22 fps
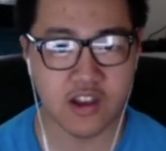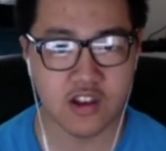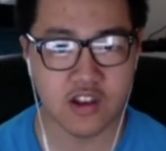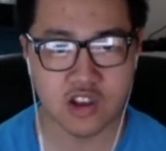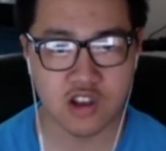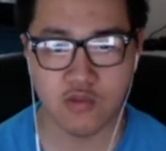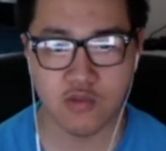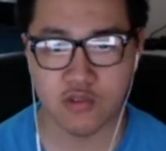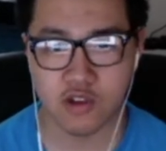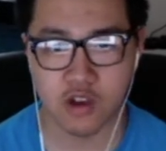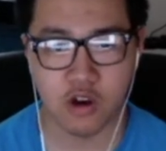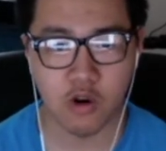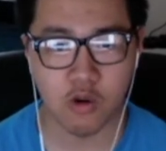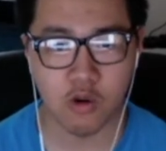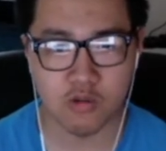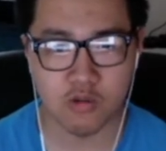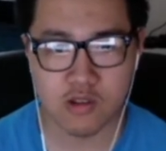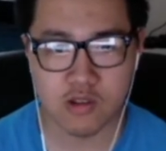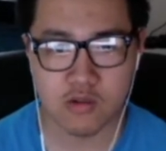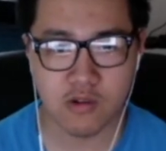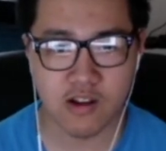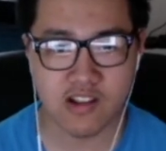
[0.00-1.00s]
So if we
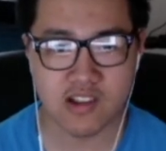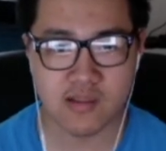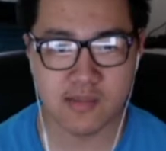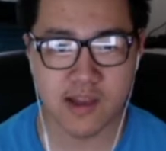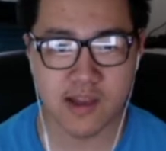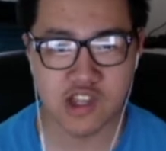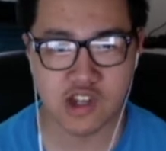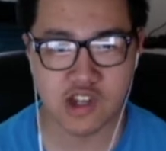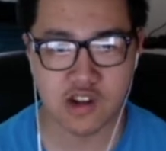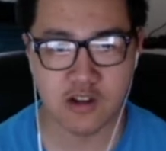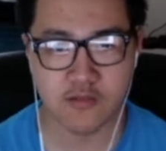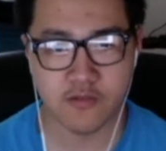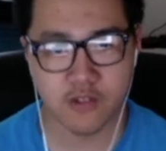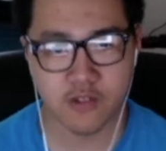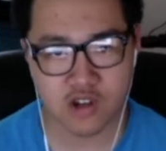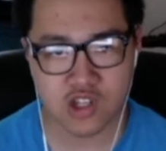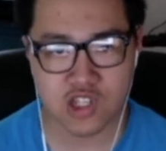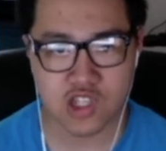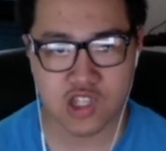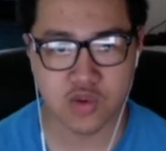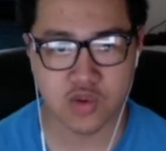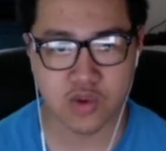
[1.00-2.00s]
only want to match on the
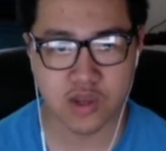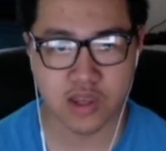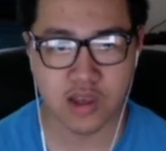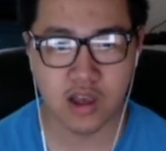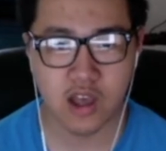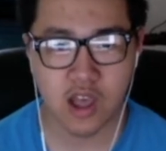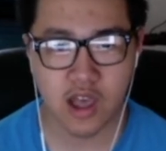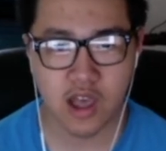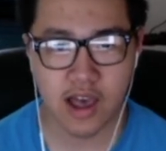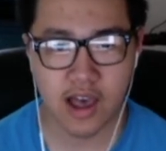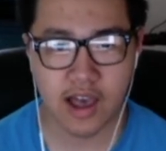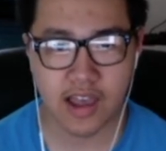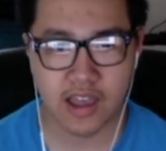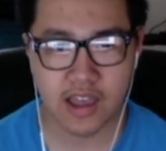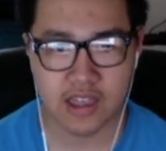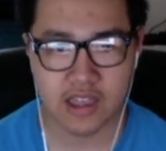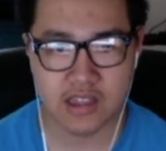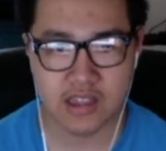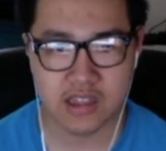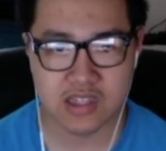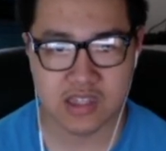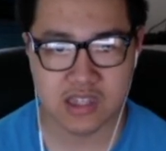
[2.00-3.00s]
first three, I
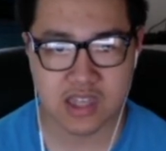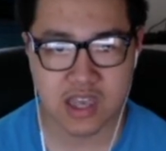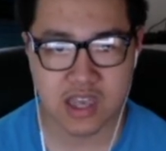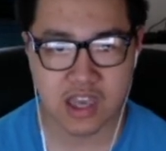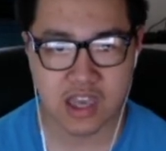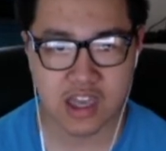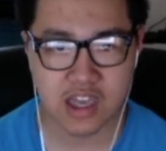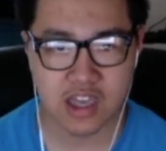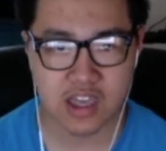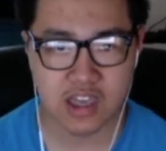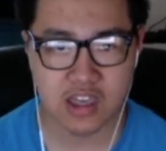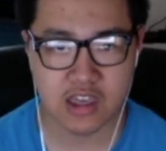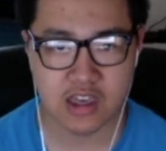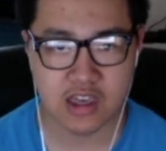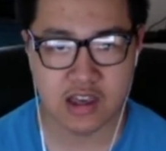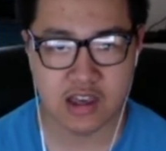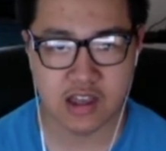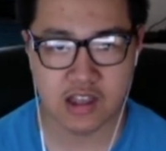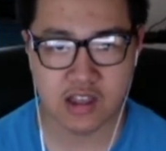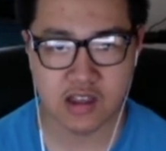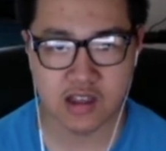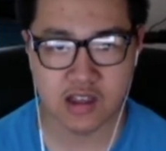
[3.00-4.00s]
can say
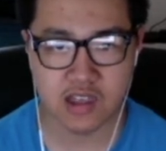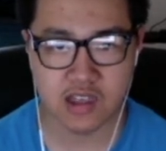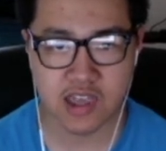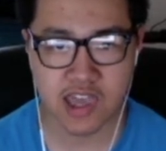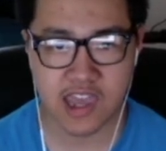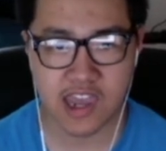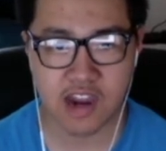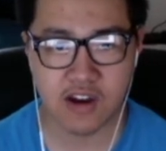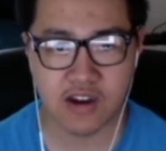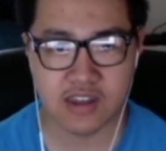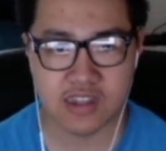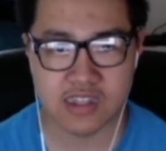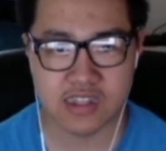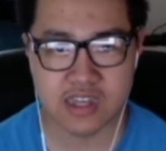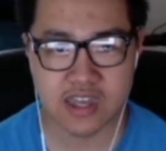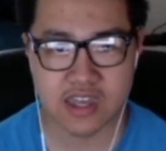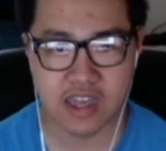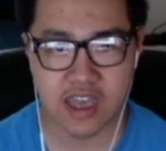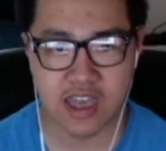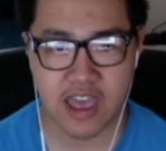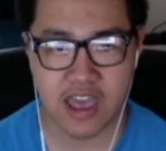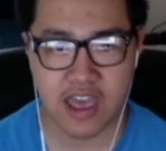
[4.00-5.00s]
caret
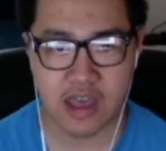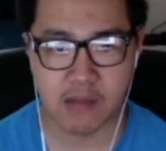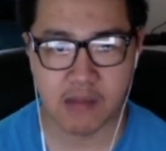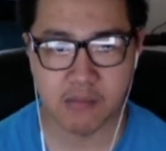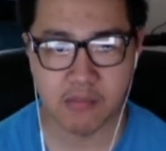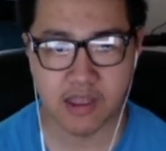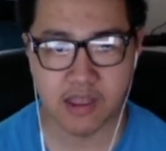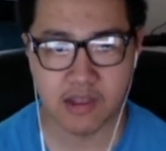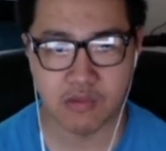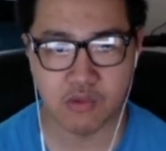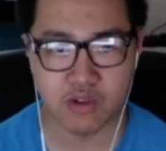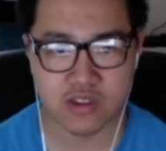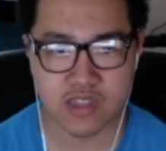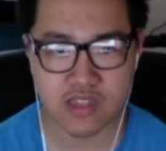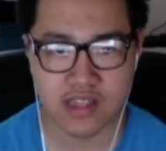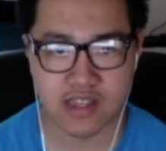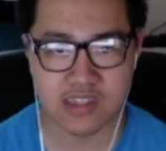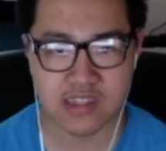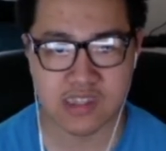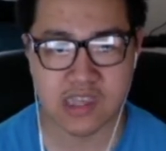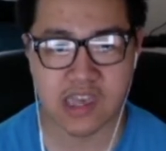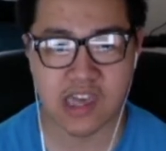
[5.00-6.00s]
M, and what
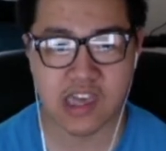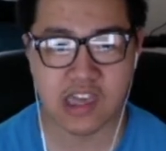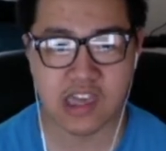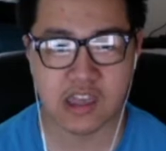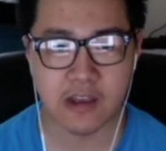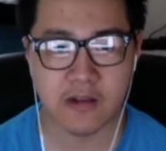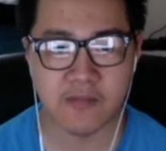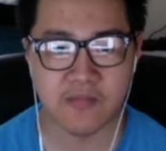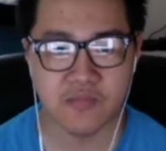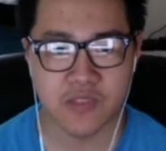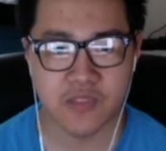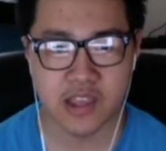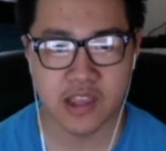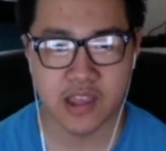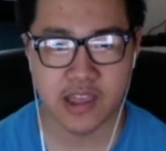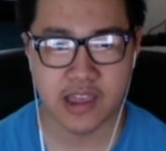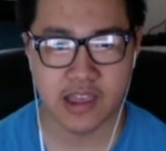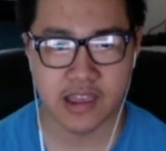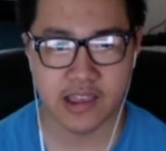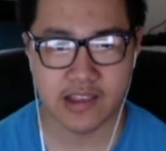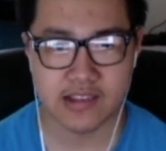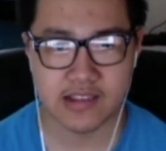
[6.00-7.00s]
that's saying
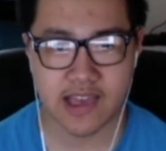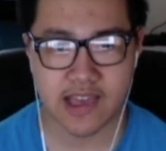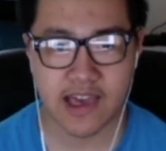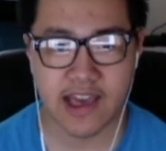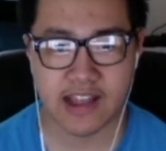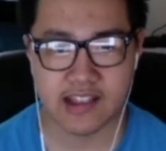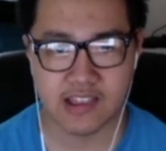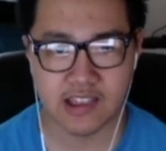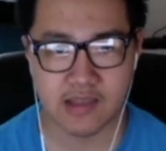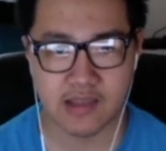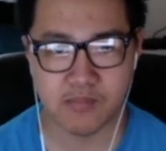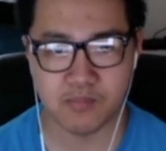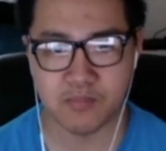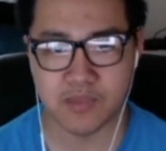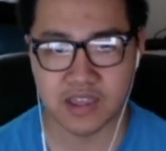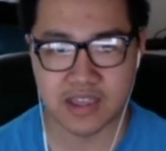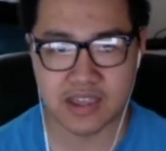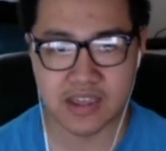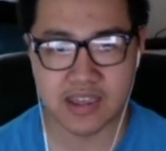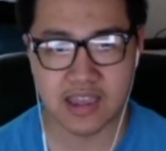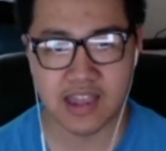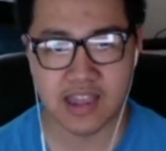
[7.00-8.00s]
is at the
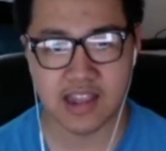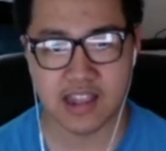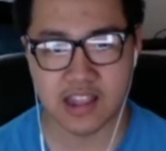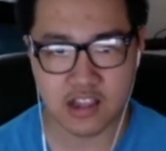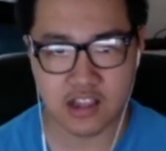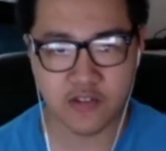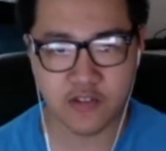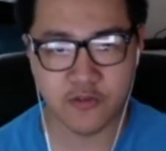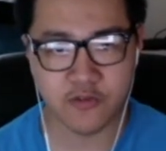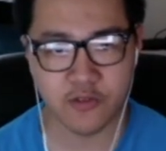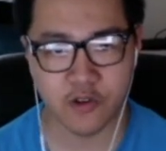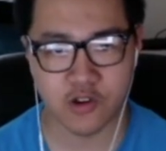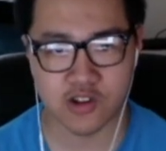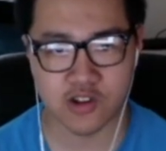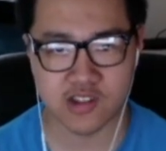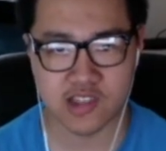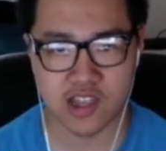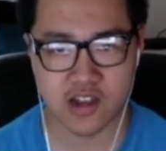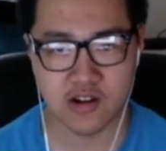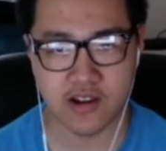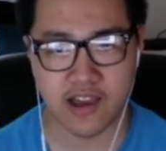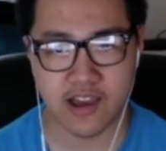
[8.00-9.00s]
beginning, the first
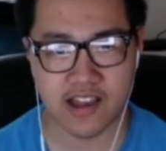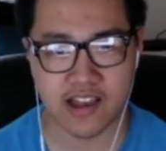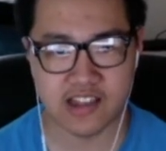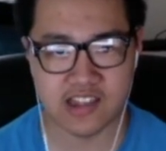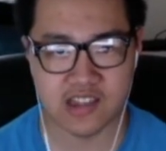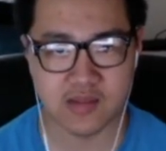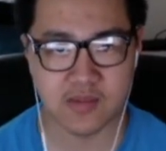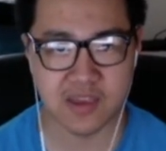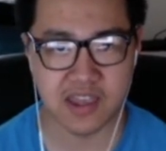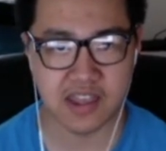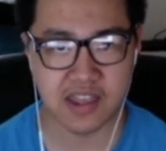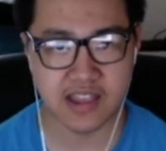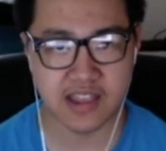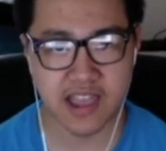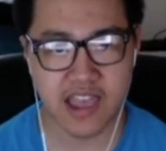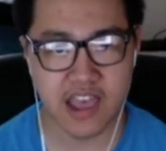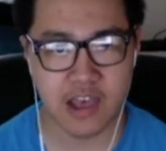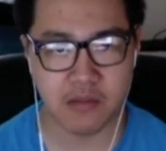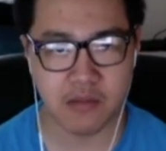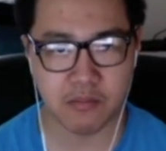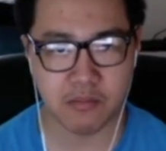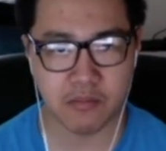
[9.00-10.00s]
letter has to be an
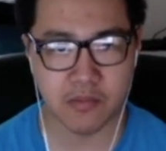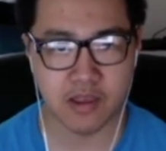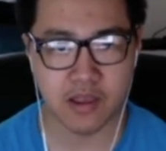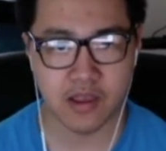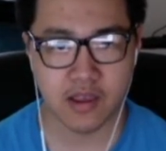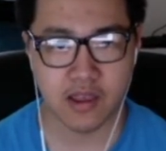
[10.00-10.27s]
M.